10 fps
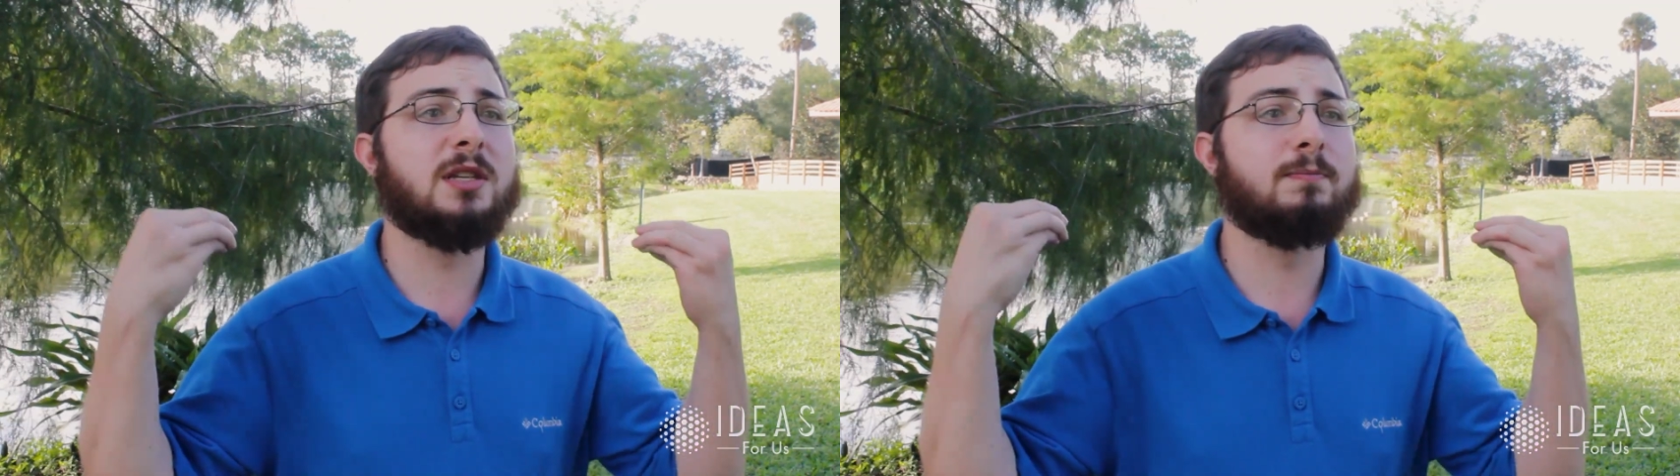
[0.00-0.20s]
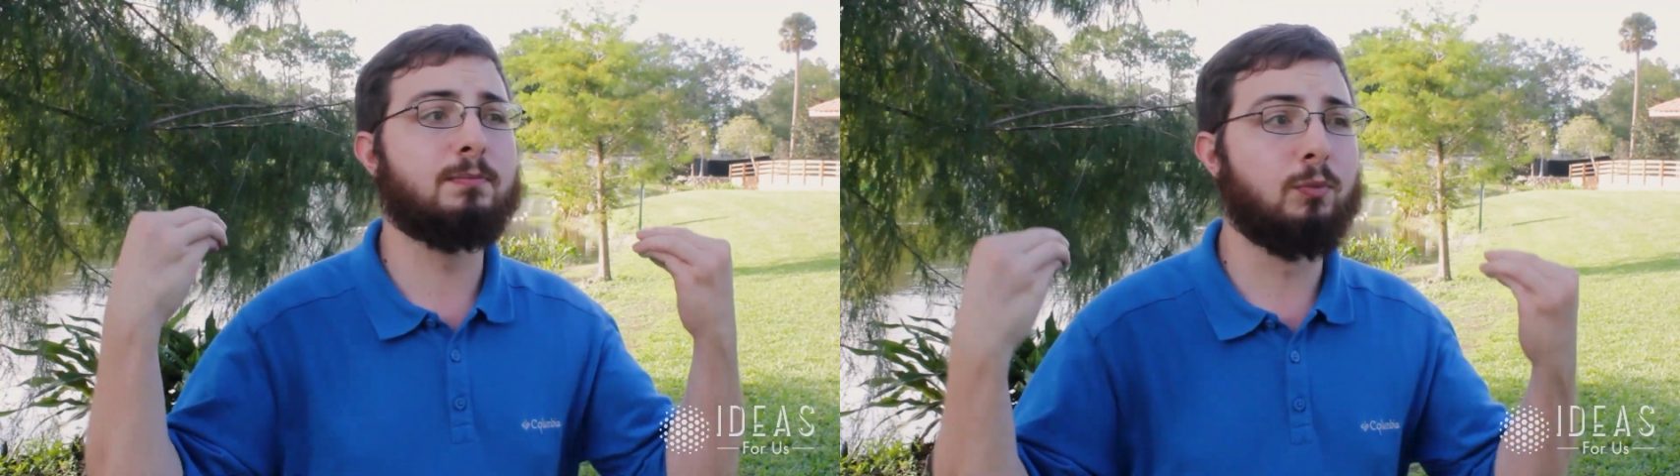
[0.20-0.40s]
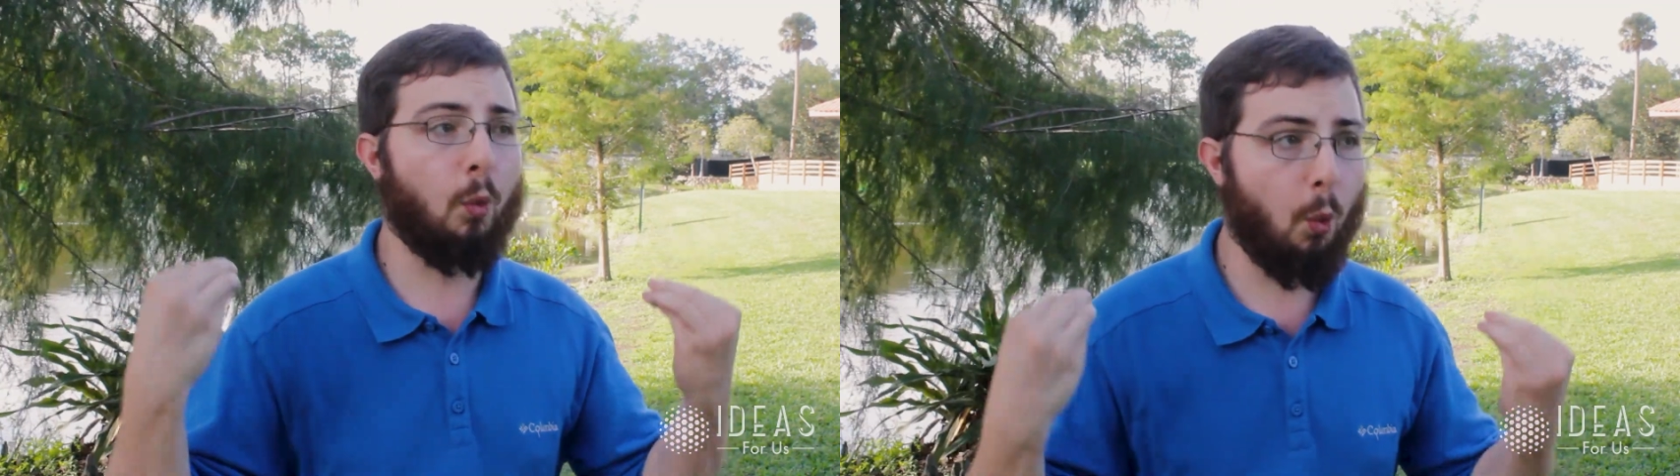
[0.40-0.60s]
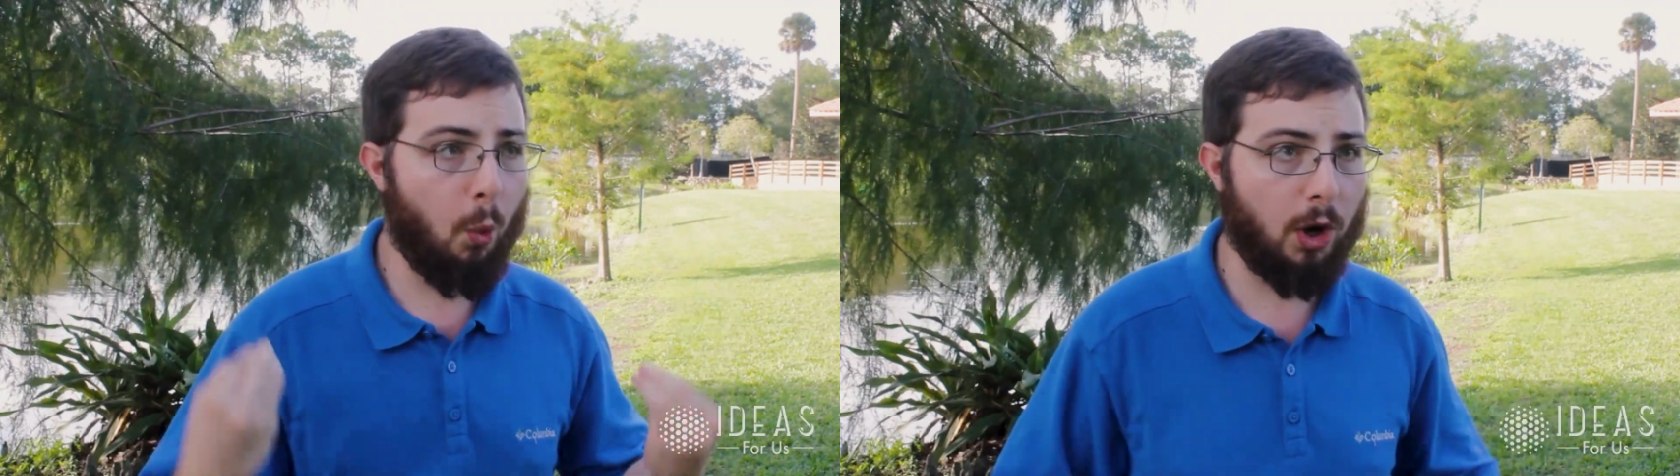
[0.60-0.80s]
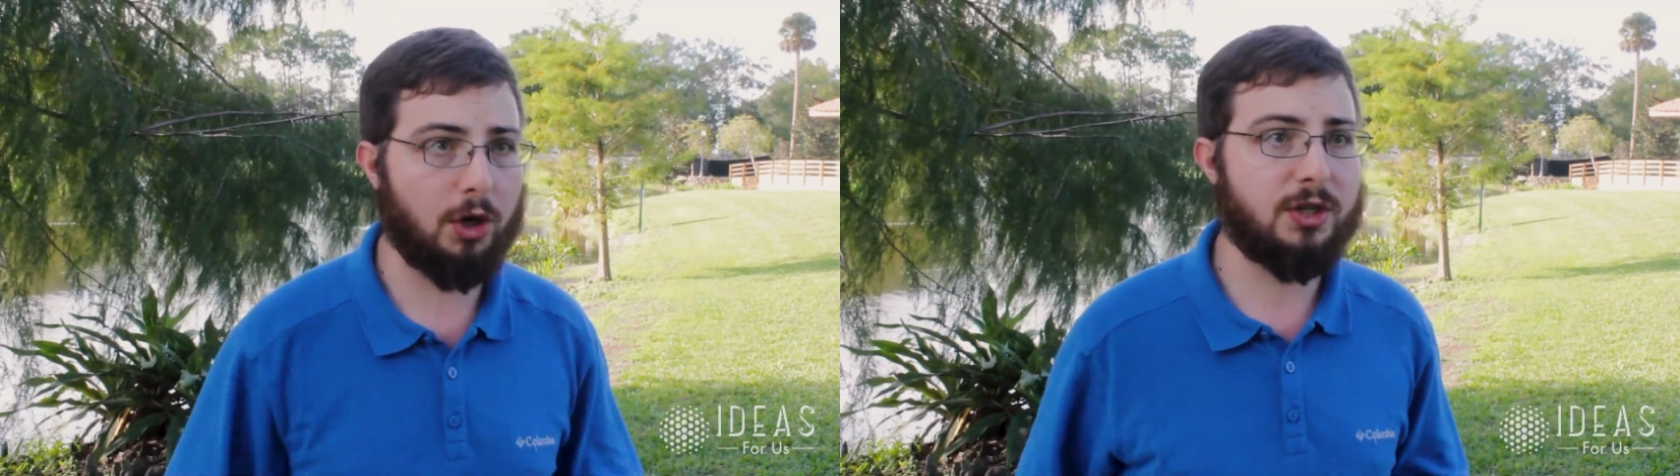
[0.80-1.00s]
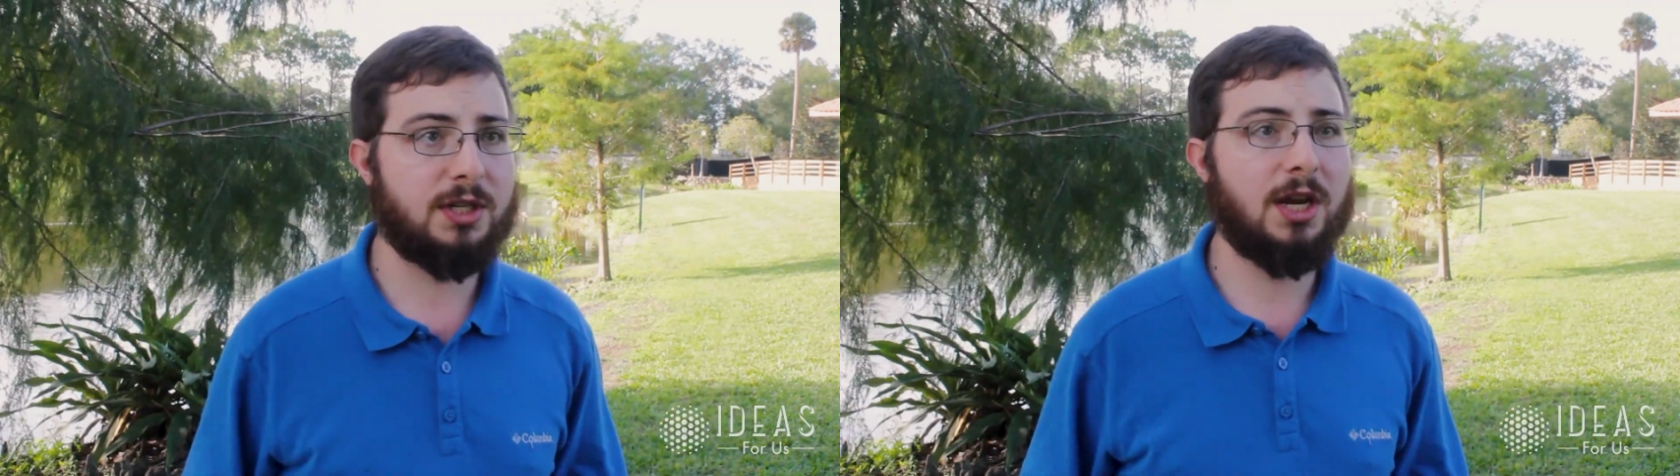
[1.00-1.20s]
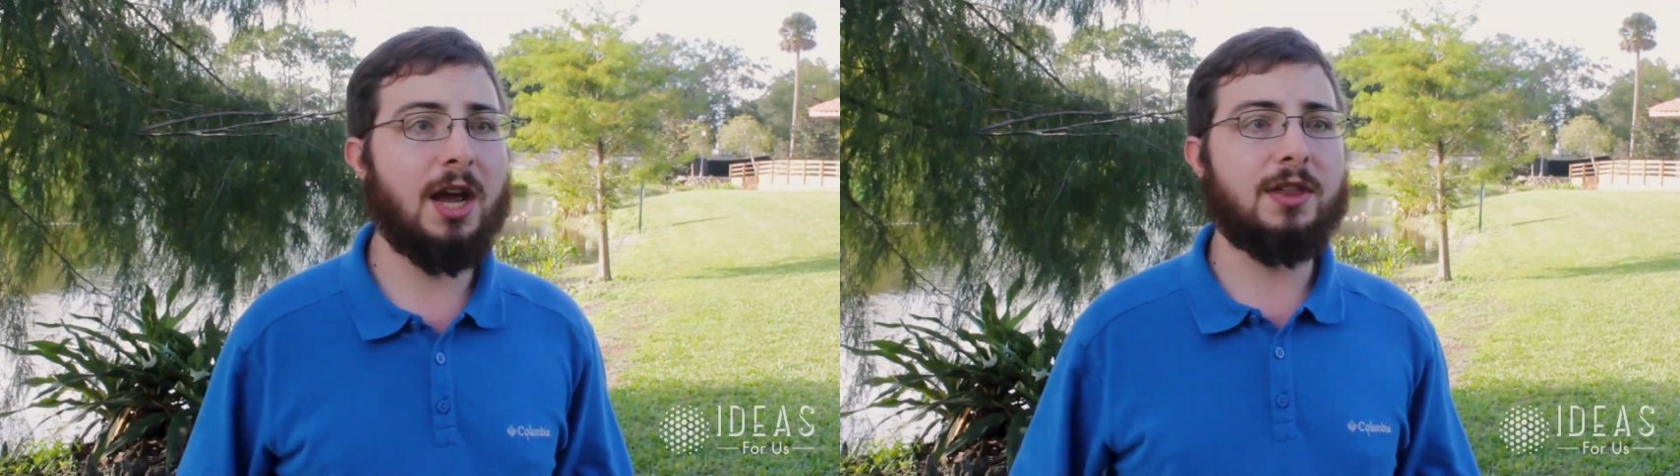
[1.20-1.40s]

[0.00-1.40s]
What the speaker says: is worst.